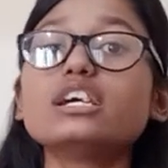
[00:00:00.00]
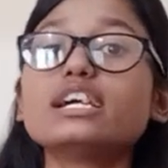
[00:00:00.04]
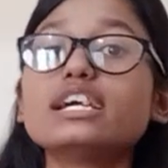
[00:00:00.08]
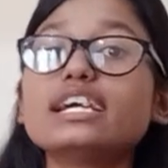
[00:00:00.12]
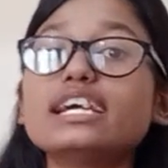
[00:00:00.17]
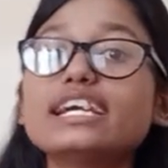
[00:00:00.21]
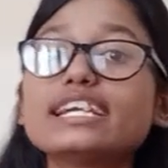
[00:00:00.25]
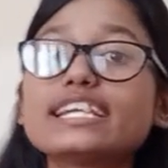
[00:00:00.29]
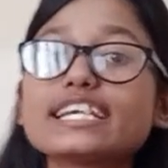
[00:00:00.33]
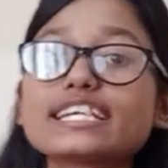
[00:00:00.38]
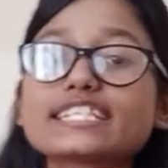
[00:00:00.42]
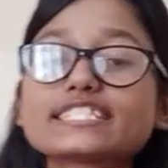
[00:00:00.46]

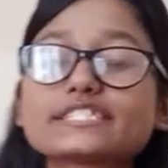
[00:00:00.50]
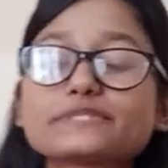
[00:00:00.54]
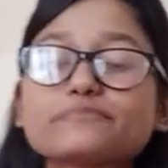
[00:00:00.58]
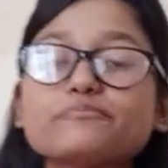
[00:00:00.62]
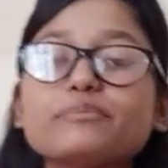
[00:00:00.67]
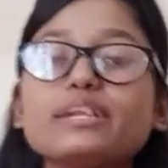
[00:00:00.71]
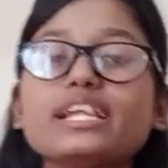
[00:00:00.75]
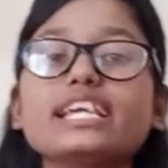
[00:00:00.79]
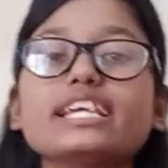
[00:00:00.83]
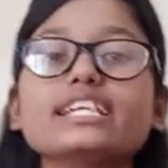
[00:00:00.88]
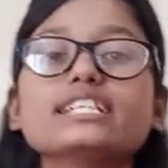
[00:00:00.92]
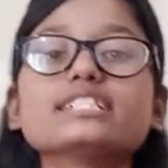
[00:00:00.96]
it
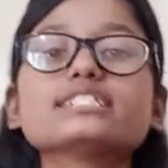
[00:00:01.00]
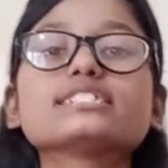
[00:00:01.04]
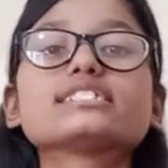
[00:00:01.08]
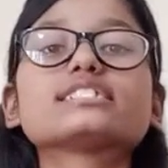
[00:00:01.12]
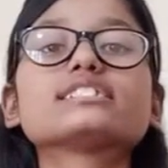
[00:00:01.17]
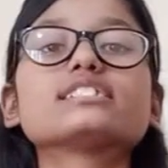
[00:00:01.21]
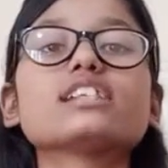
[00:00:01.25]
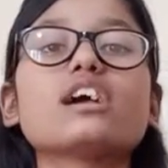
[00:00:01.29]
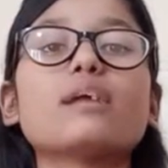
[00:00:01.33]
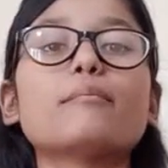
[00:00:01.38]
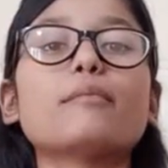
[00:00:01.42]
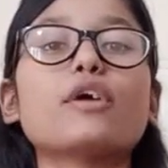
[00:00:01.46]
explains
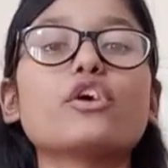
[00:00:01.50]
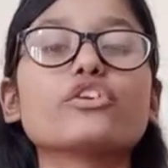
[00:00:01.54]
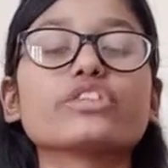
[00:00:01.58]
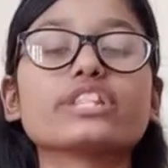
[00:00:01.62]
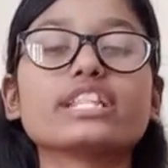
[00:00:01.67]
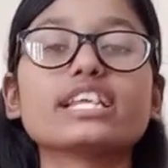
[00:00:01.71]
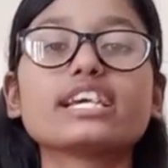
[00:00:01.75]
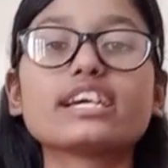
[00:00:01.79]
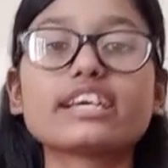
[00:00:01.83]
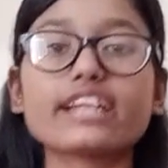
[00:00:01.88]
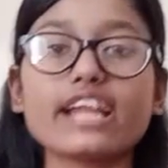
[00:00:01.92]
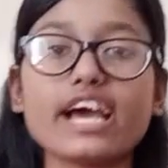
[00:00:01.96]
about the
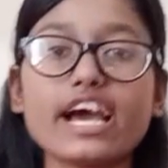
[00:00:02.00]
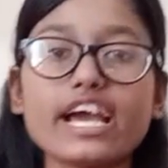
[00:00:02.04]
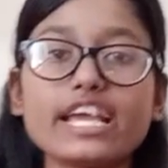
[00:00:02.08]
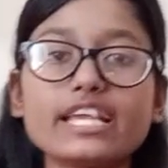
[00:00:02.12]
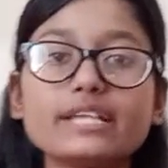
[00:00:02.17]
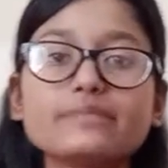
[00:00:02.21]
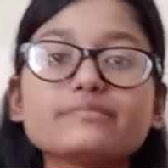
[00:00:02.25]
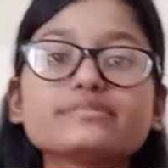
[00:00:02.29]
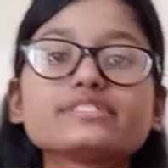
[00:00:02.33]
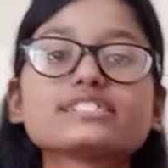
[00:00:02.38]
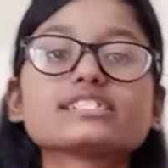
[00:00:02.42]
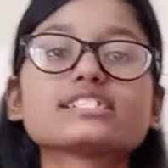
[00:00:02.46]

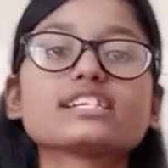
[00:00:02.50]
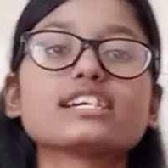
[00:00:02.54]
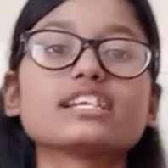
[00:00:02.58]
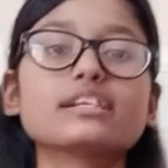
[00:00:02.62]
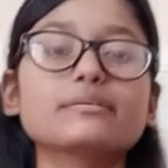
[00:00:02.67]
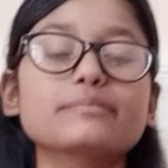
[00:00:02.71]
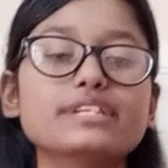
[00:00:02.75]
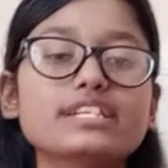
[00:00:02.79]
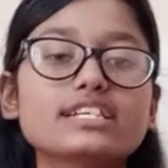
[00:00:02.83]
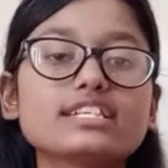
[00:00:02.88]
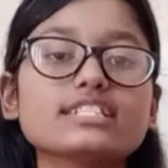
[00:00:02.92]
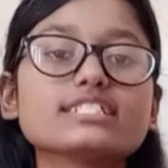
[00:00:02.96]
crimes,
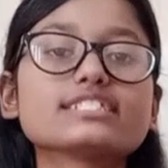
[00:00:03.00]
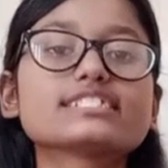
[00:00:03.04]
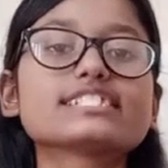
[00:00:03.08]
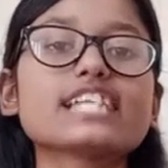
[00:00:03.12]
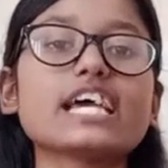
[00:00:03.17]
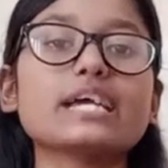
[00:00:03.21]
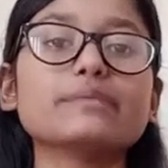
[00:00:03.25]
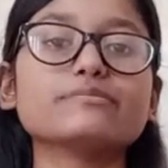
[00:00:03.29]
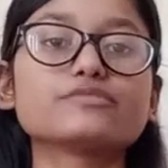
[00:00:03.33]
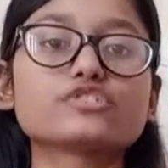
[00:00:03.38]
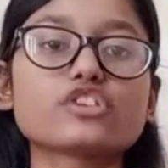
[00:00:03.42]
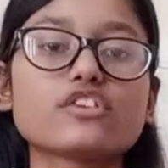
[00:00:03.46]
criminals,
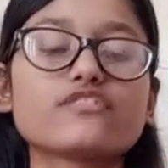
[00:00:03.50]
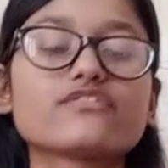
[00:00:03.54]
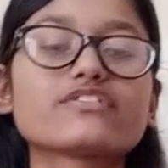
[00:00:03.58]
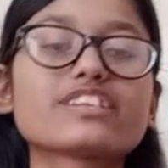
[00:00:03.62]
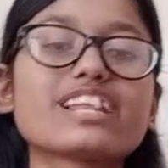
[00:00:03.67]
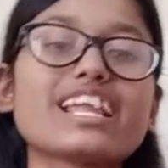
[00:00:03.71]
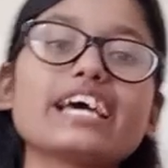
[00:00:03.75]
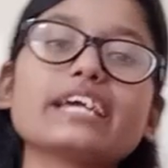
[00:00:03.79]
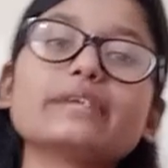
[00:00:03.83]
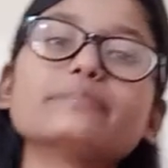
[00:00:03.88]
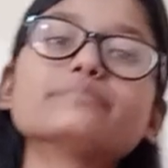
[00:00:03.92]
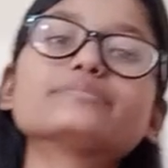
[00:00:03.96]
types of
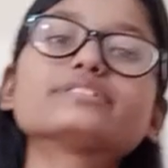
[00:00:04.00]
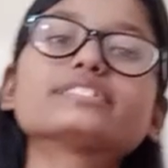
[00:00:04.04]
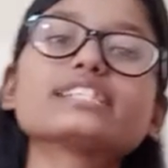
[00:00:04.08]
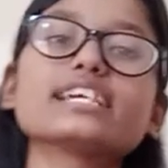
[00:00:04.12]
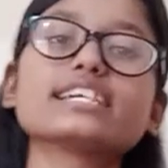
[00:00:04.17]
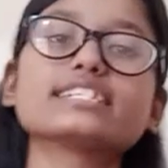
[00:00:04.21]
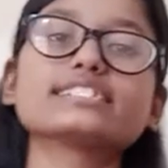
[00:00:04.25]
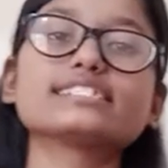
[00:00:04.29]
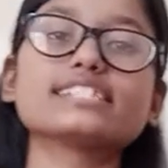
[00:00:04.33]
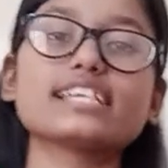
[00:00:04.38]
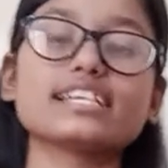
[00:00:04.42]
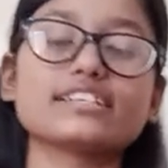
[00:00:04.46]
crimes,
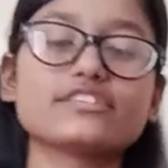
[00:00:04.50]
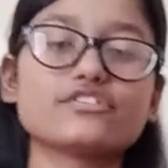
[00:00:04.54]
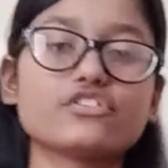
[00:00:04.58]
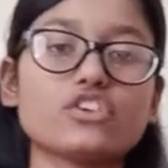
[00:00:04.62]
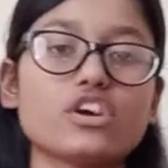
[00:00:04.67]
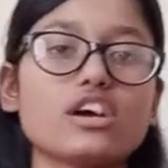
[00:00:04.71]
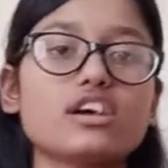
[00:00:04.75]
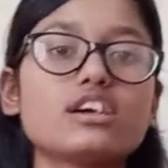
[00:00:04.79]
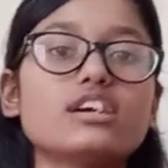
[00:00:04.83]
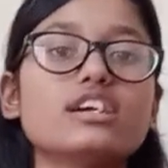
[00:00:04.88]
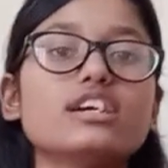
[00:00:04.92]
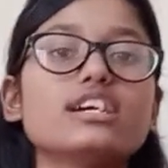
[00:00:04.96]

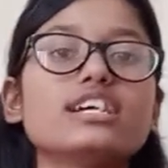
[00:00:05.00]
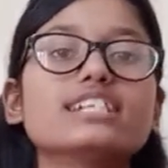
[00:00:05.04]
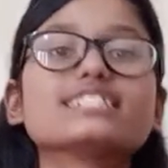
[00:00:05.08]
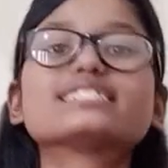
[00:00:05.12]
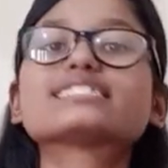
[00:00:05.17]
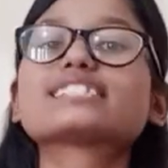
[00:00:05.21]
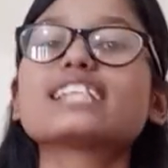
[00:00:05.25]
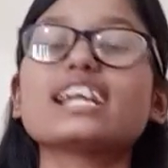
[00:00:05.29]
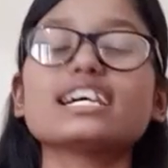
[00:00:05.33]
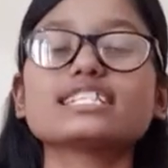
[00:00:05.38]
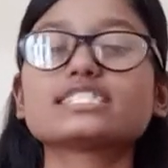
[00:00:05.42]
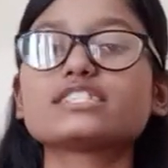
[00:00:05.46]
etc. Its
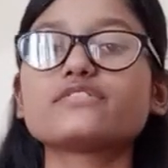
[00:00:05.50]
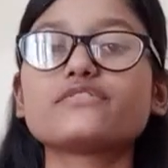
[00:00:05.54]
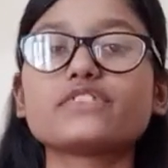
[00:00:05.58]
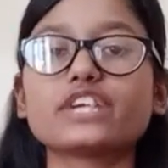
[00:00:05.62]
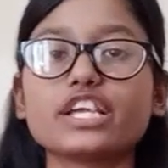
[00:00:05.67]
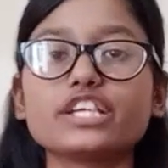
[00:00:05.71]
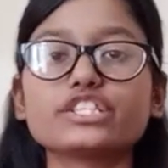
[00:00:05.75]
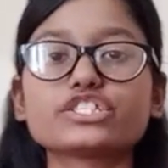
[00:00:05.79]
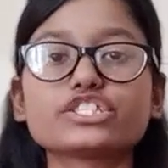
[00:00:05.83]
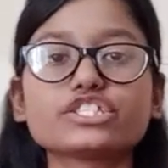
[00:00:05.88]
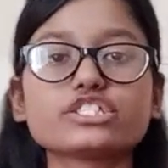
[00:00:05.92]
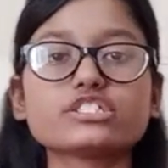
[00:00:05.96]

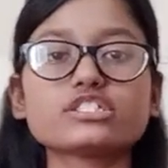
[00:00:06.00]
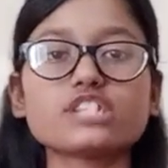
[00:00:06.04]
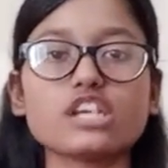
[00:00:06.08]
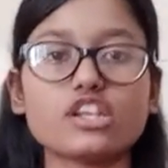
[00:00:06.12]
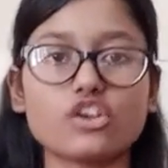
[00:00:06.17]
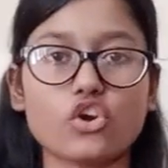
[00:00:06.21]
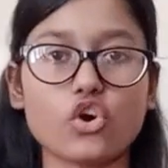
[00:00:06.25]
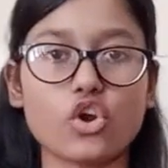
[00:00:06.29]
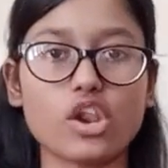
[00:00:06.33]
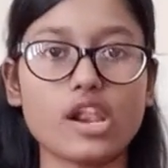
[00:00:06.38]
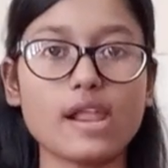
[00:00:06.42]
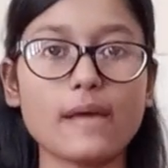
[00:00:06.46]
classifications and
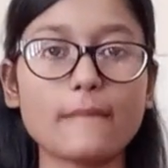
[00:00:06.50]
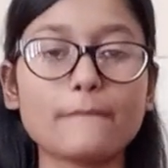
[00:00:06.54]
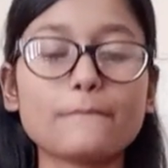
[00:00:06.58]
all.